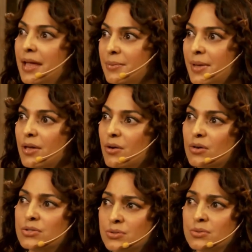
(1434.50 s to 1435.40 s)
that way
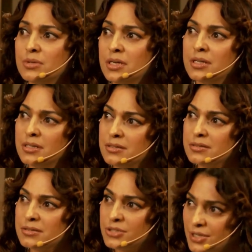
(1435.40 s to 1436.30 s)
or to
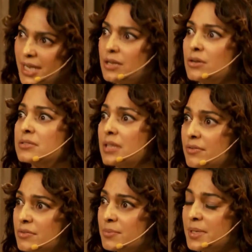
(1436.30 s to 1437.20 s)
train
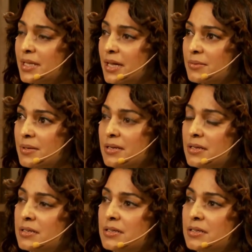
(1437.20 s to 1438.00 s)
yourself to be that way?